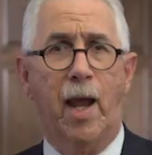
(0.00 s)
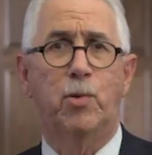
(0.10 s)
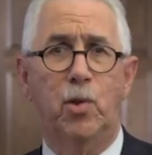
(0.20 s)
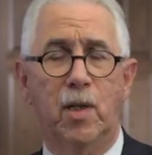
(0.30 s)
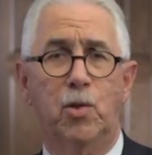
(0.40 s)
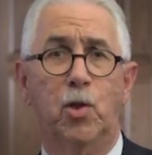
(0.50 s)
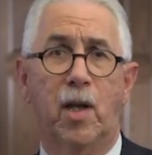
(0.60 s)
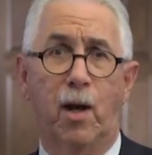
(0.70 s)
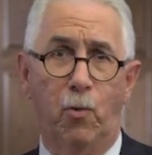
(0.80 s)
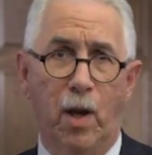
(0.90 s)
you get to
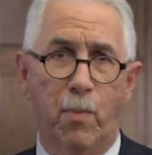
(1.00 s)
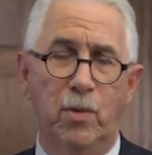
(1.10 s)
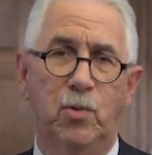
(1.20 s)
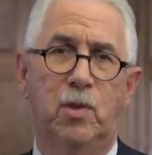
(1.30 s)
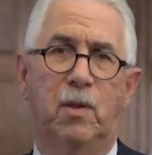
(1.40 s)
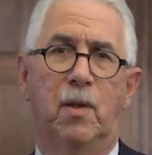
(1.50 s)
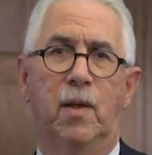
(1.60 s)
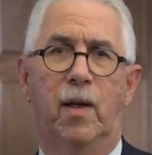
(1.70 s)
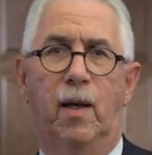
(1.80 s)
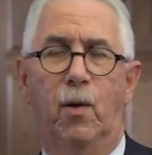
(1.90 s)
cut ribbons
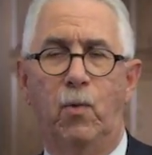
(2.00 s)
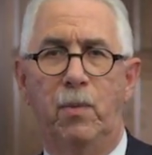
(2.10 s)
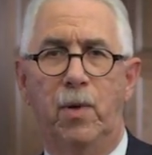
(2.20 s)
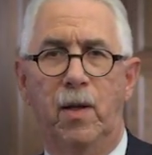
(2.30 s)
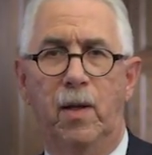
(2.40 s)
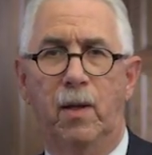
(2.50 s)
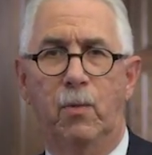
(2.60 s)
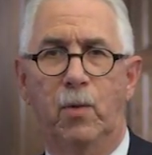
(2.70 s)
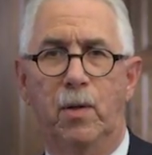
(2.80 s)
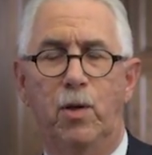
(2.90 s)
when
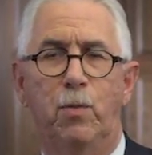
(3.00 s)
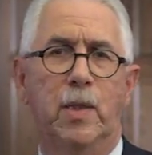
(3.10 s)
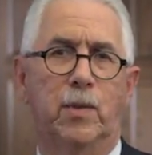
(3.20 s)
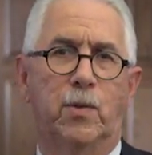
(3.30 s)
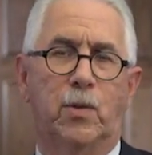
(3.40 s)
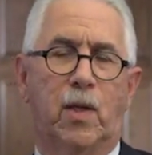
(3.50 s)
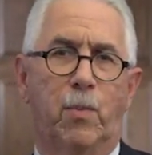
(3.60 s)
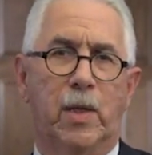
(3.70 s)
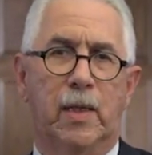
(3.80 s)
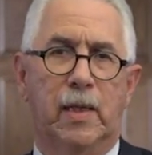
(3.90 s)
new businesses come
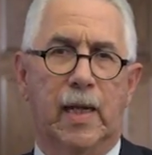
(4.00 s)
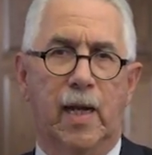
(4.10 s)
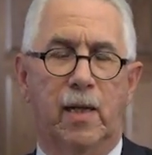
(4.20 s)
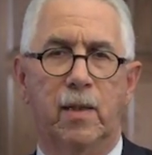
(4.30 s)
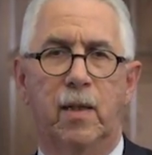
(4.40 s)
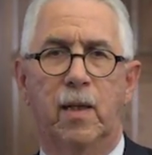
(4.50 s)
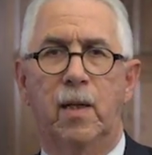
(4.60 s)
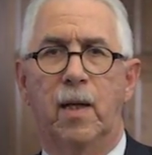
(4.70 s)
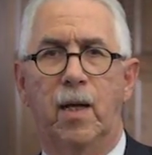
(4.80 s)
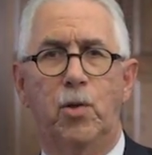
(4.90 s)
into town.
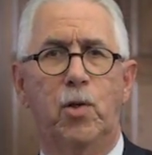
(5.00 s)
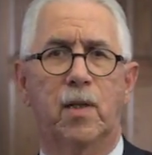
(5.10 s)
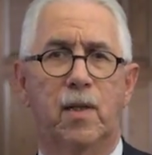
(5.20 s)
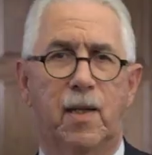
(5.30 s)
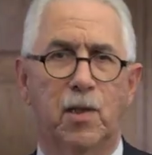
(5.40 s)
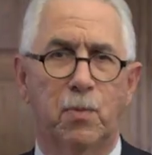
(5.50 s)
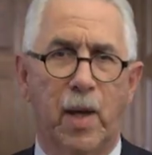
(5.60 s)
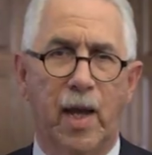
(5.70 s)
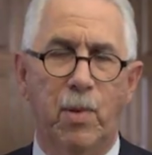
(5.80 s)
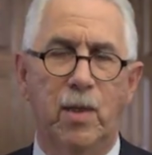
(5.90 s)
You get to kiss
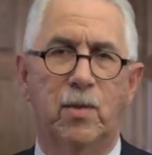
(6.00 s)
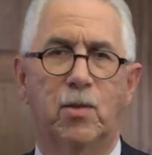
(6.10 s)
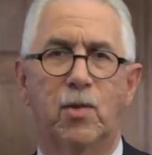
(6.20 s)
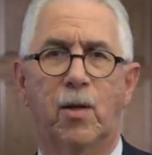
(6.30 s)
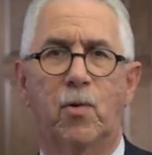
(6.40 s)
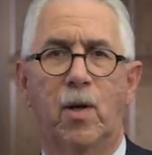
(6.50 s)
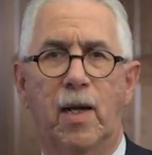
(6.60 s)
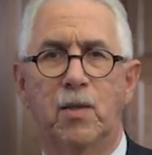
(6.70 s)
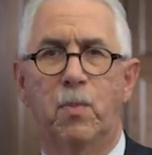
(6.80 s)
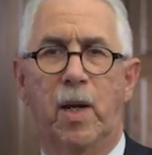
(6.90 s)
babies, etc.,
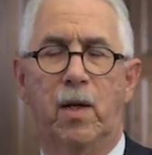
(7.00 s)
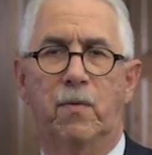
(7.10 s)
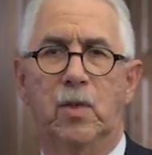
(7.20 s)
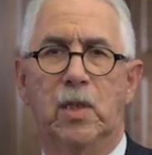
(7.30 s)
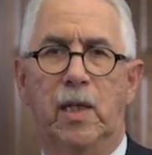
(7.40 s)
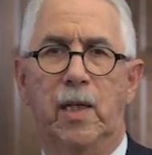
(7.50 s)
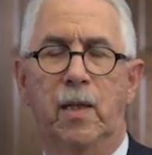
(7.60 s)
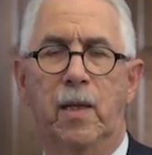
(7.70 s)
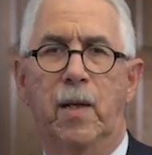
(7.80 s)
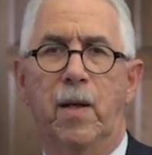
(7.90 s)
as mayor of the city.
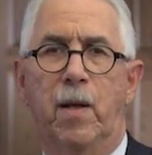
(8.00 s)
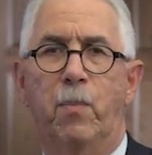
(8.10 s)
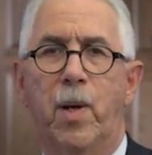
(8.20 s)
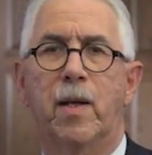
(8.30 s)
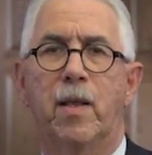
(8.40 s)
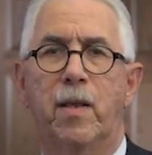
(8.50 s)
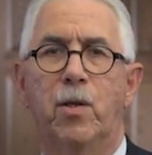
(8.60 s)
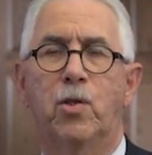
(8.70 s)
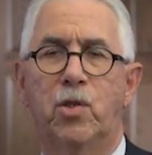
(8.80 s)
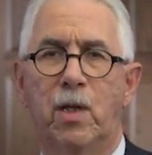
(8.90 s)
But you
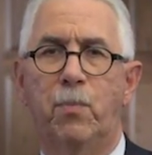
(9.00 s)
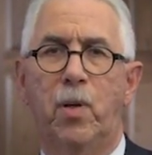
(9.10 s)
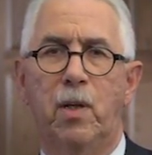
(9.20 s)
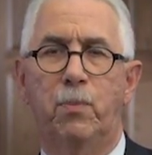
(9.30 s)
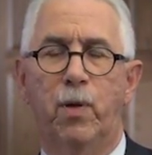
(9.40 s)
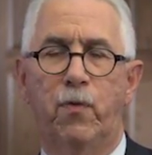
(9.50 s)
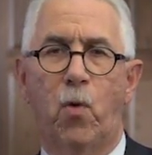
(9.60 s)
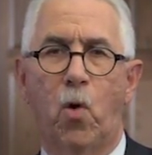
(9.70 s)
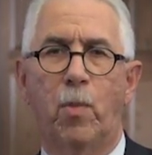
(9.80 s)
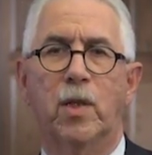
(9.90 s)
simply
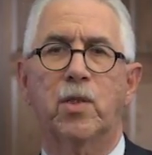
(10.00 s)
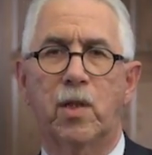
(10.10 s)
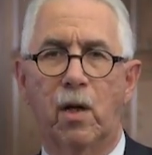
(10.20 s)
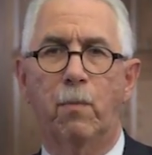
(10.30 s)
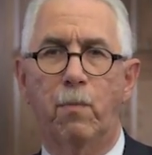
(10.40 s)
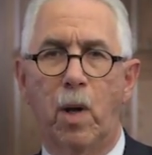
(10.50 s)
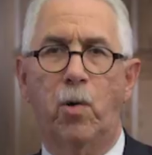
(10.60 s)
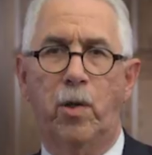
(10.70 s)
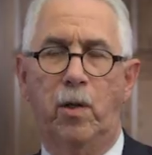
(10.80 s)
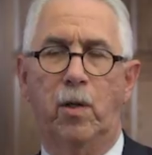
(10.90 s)
perform a
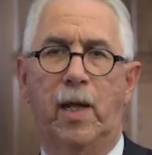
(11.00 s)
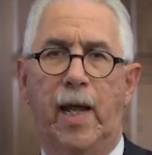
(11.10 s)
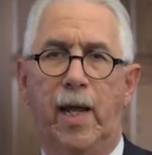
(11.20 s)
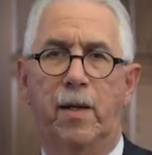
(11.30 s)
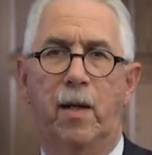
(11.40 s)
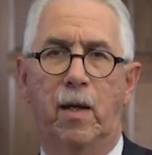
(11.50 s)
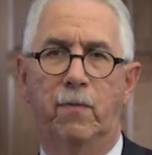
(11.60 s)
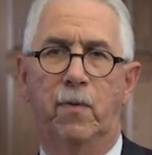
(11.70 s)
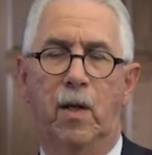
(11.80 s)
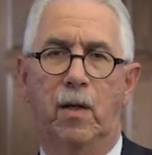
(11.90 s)
ceremonial head
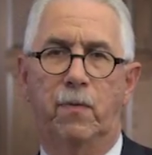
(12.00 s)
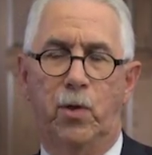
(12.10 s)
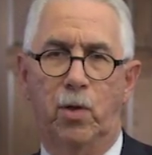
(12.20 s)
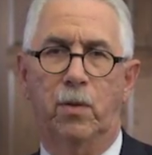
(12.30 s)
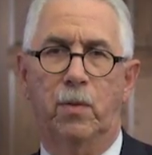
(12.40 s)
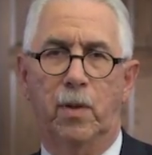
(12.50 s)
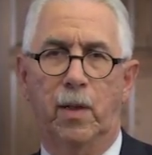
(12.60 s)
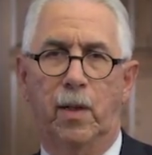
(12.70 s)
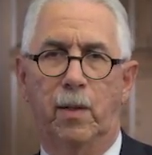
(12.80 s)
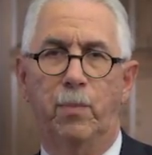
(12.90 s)
of your
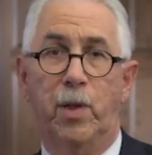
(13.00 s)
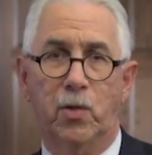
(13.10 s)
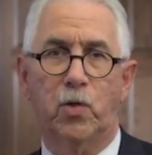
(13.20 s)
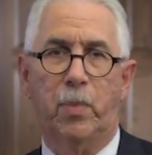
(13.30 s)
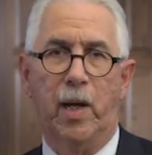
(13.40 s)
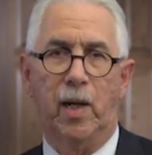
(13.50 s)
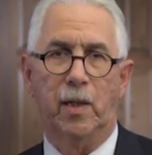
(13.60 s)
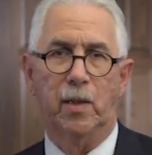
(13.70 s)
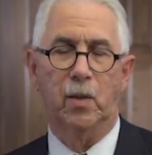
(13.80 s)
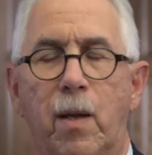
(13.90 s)

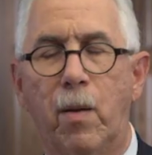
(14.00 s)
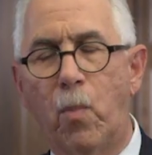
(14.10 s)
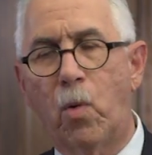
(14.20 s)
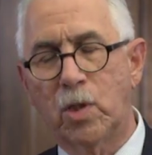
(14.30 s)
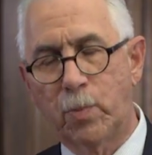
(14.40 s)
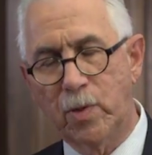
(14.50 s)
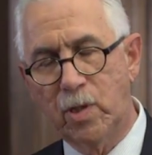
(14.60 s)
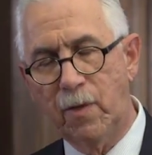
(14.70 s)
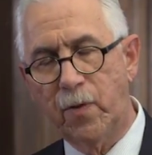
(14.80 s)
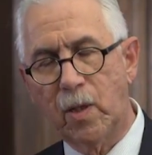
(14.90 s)
municipality. More
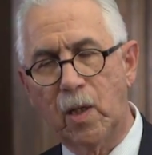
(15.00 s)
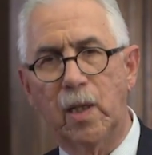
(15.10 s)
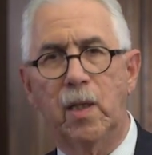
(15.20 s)
specifically,